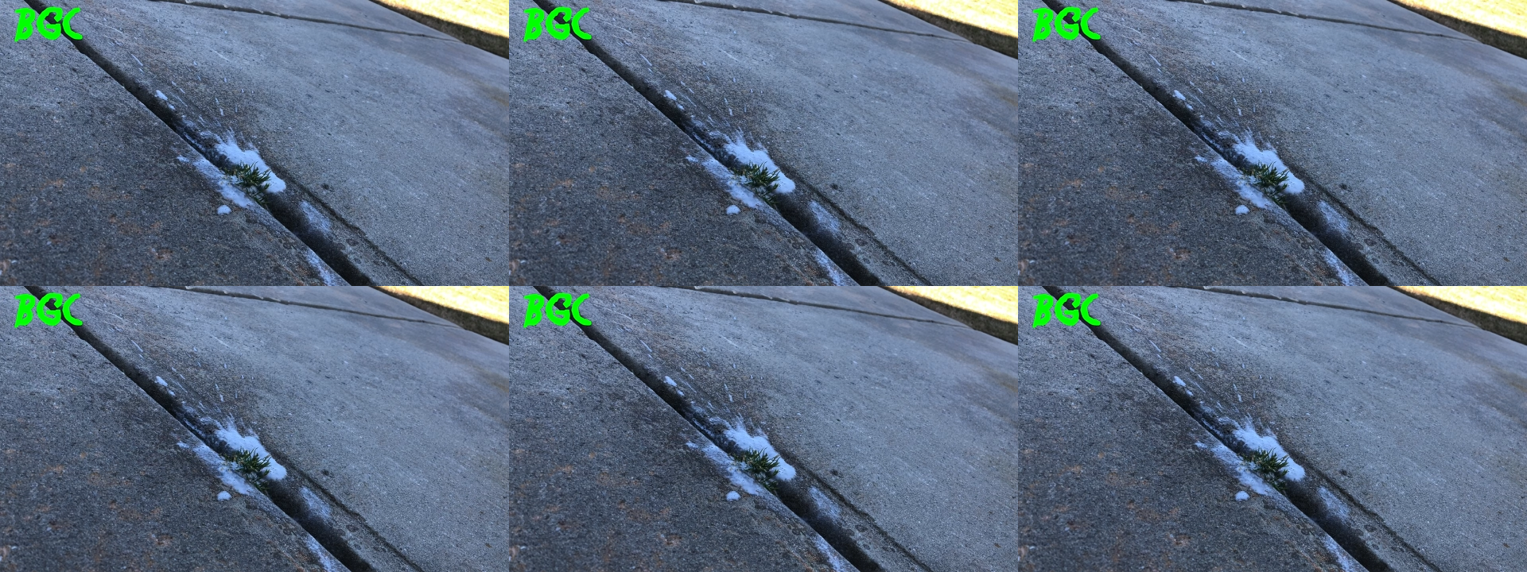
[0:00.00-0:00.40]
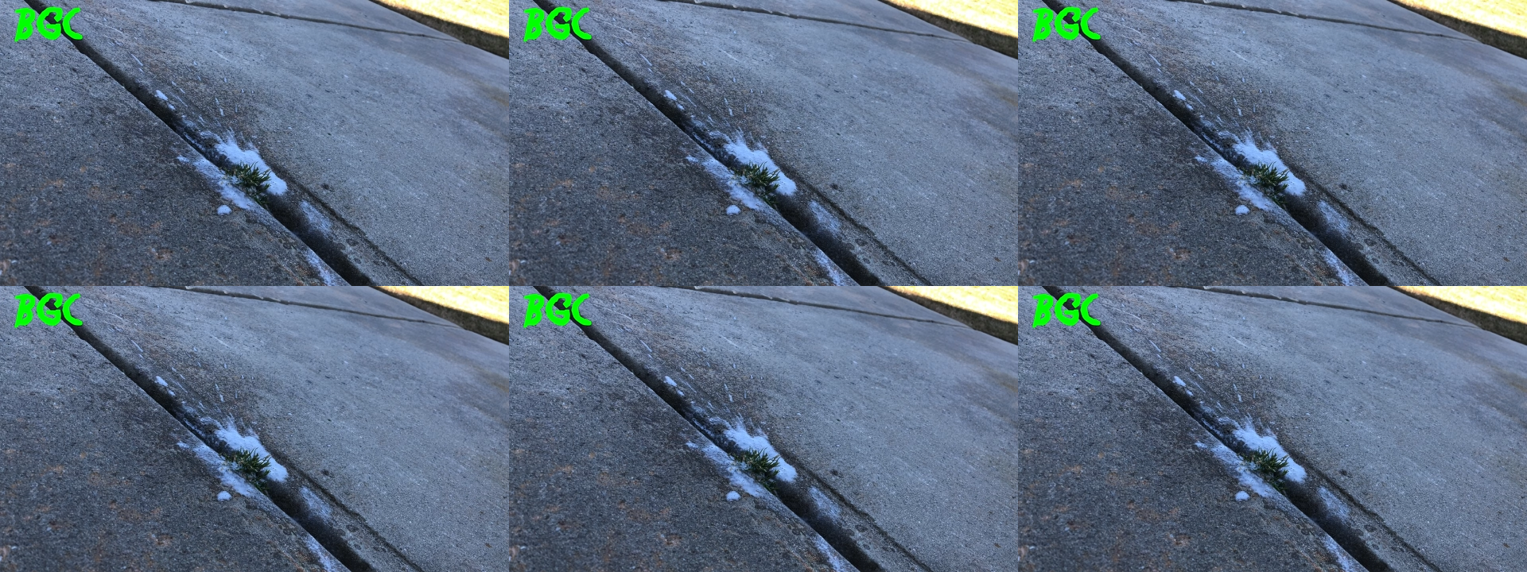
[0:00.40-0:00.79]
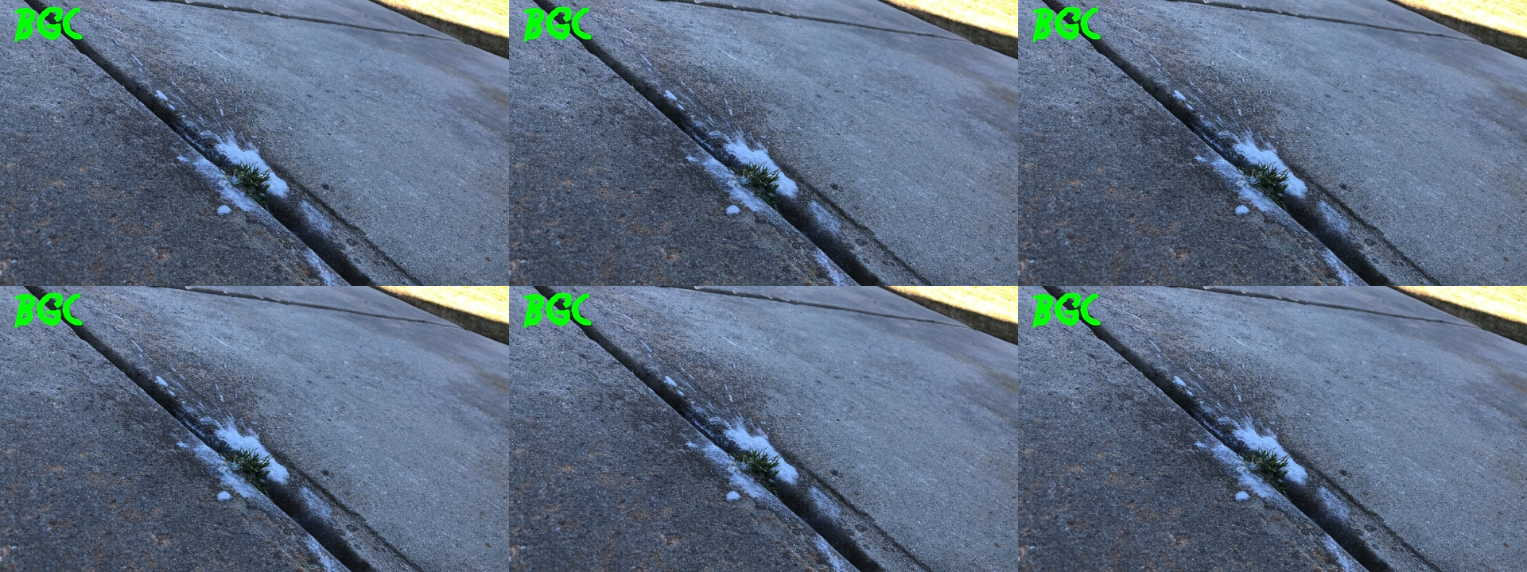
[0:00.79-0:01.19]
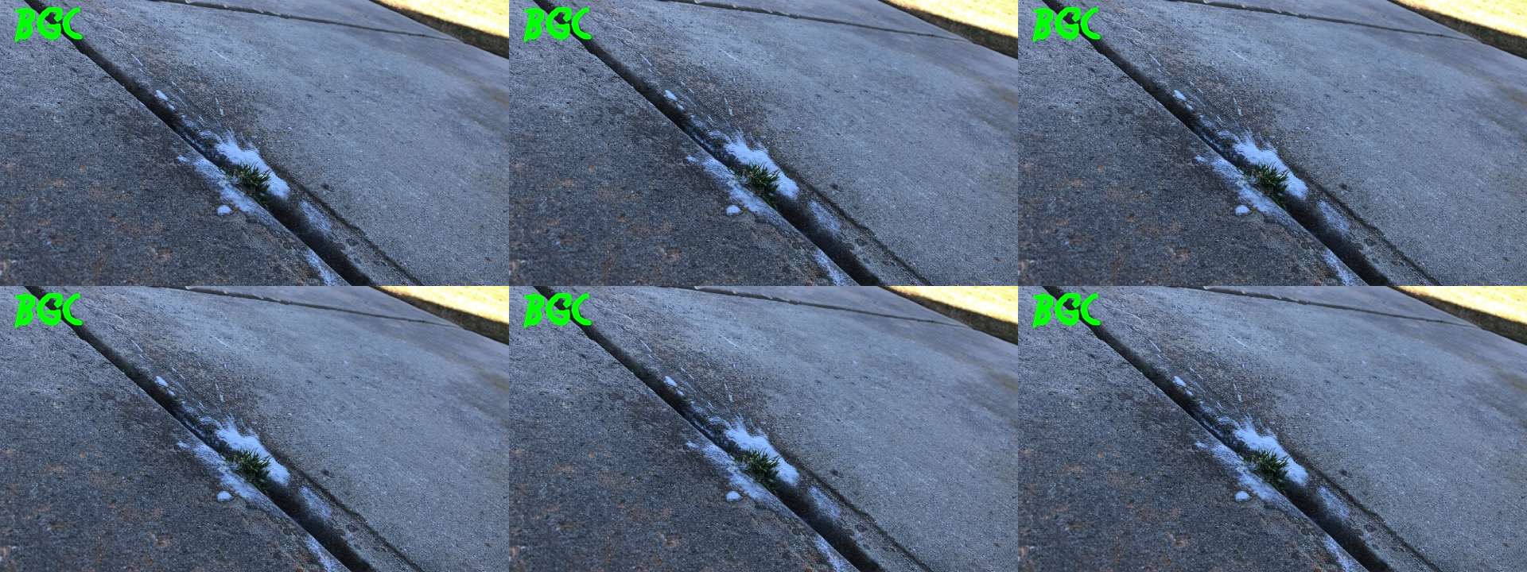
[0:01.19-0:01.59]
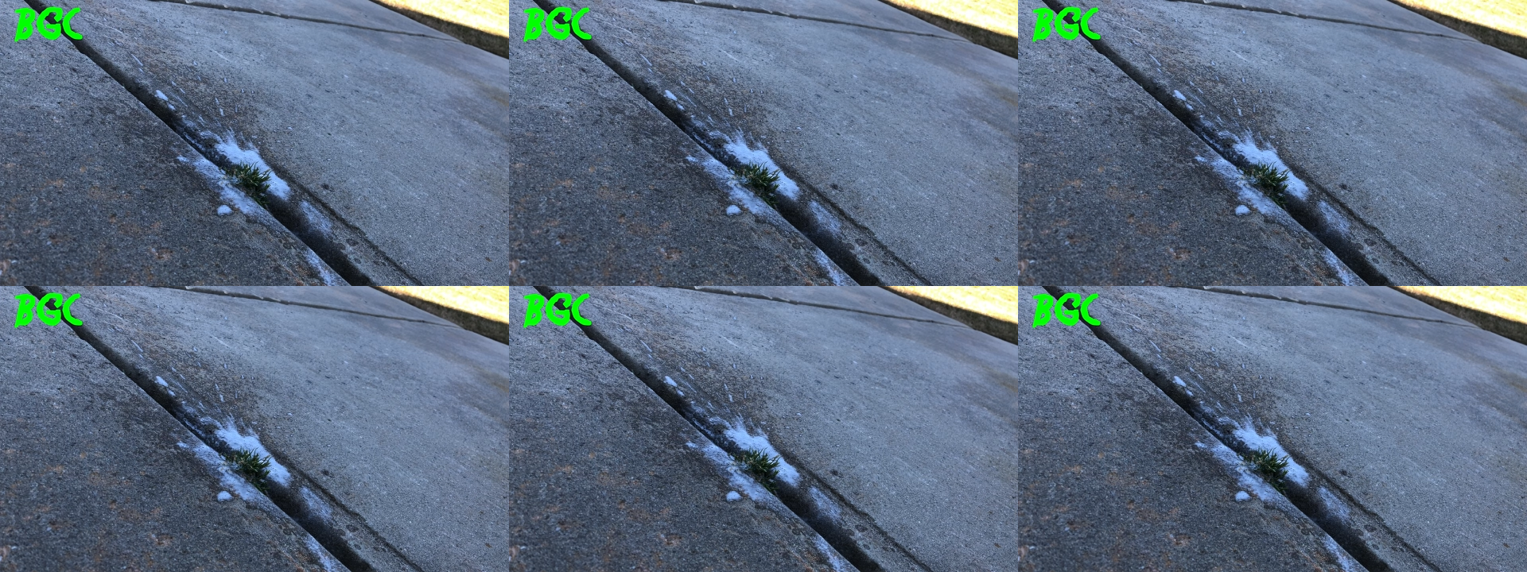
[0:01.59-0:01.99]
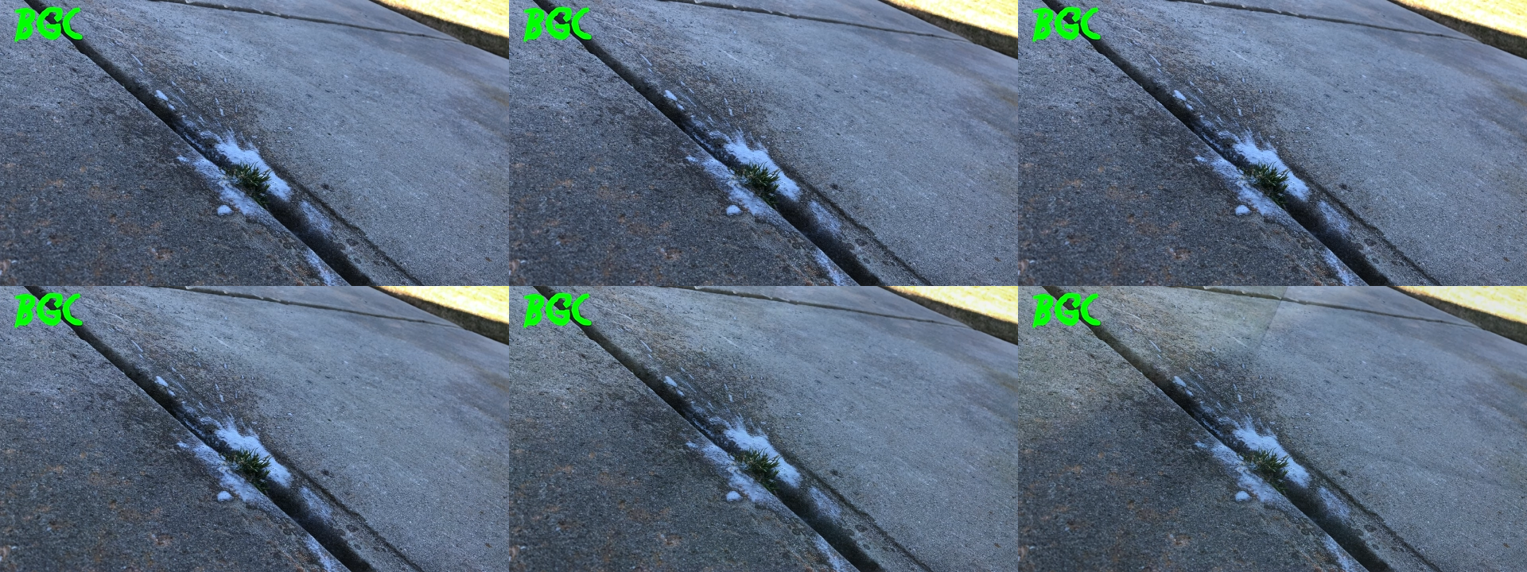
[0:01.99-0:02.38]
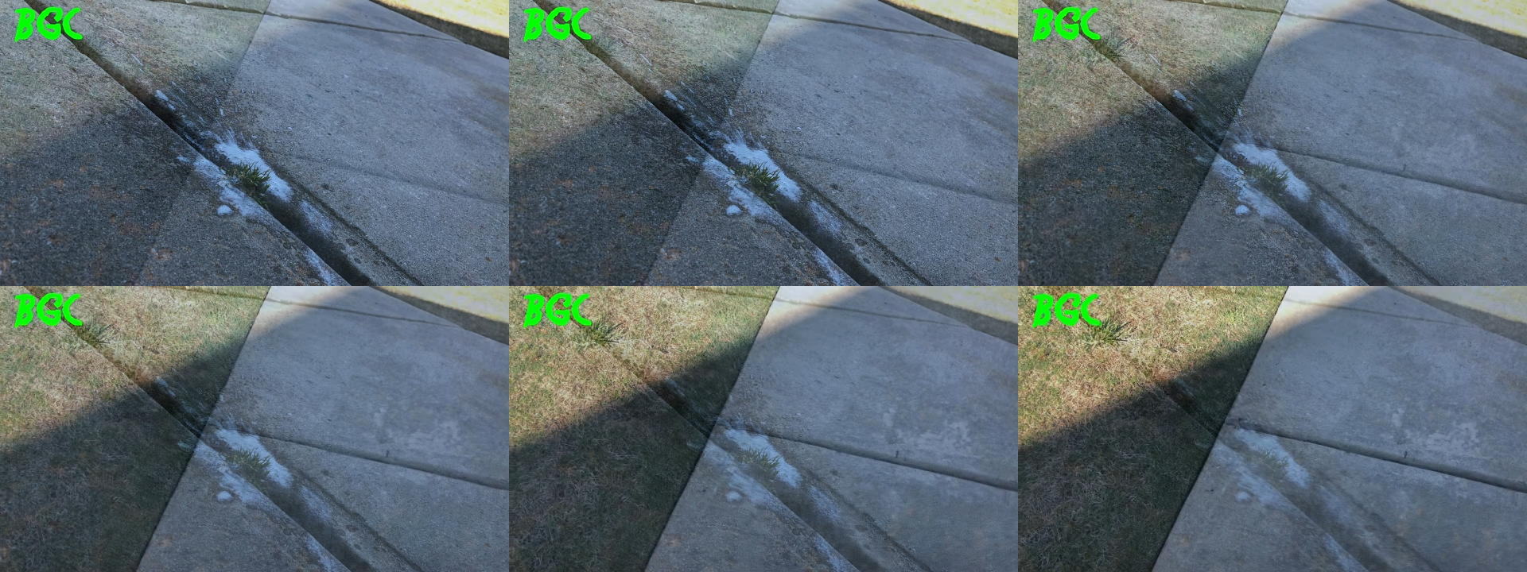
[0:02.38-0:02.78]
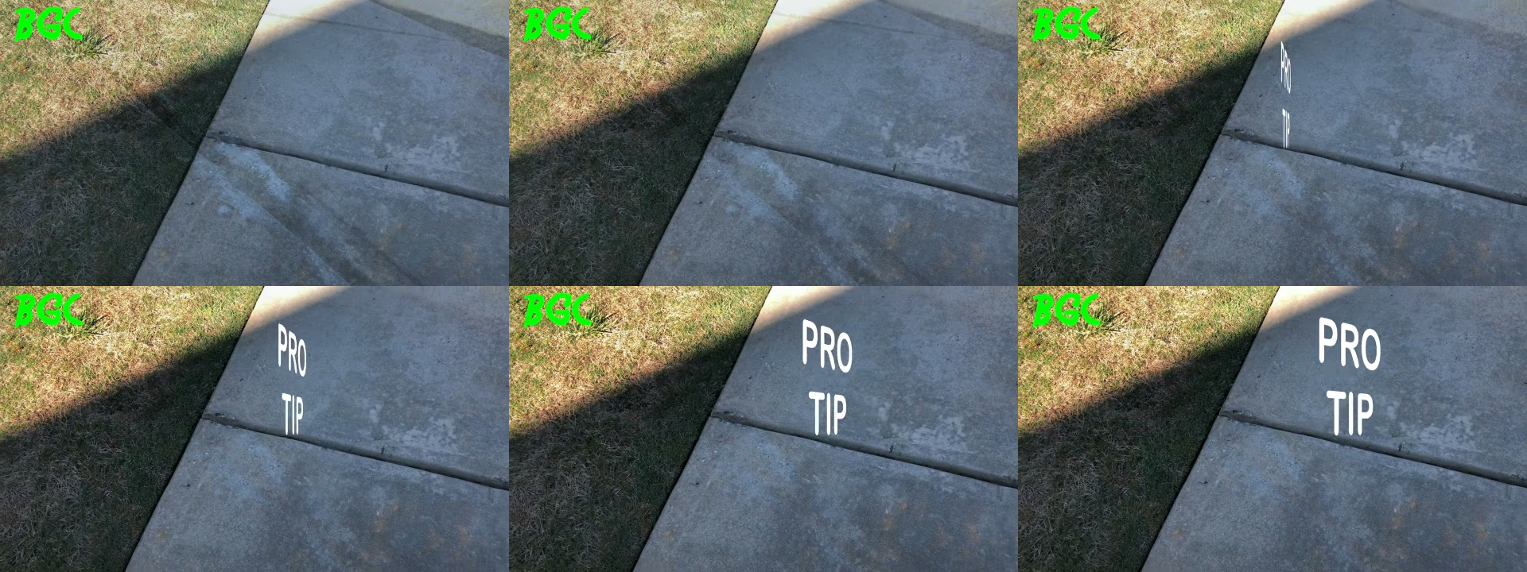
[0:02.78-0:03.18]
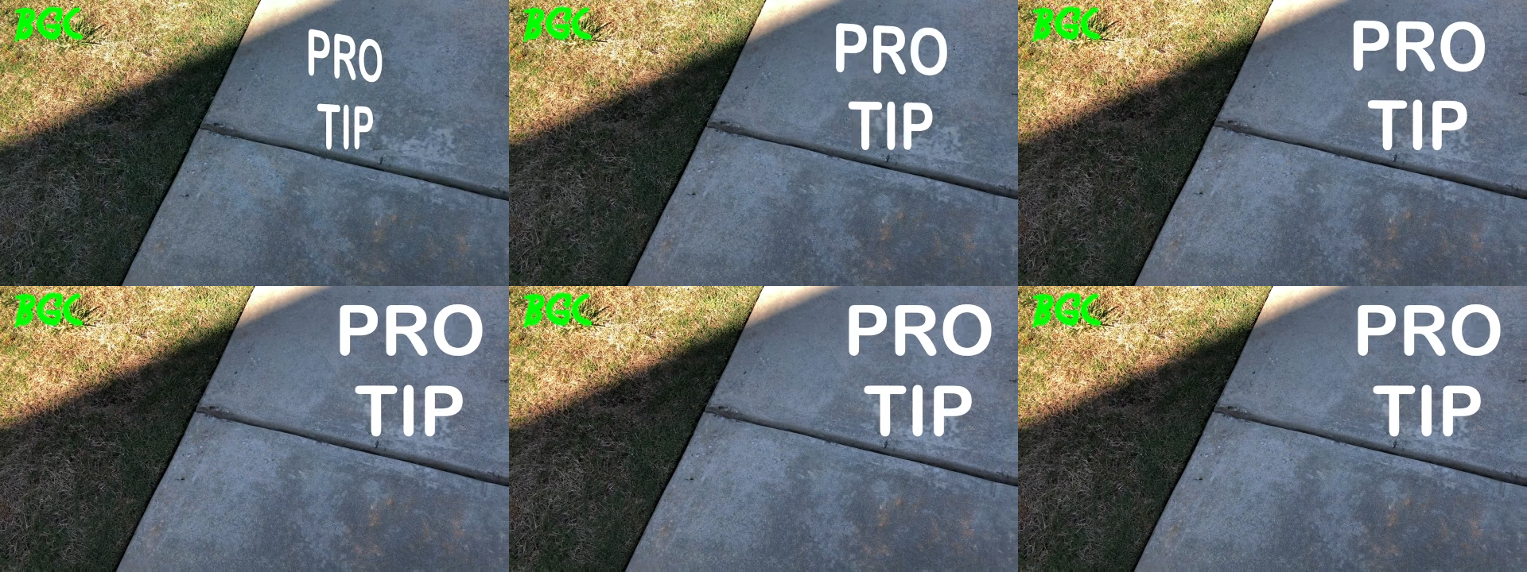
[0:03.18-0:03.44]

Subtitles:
Nobody's mouth can be seen.